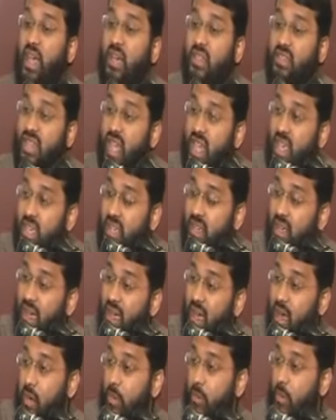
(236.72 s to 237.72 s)
had taken the
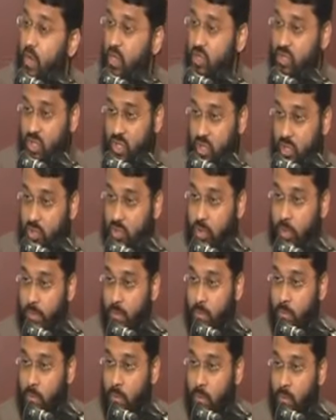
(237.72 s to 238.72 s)
Haram hostage,
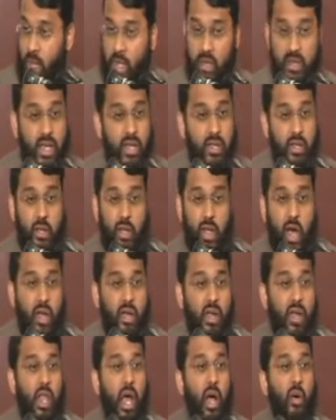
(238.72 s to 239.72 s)
and they did
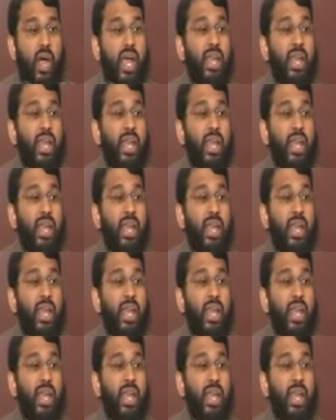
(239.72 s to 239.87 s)
not allow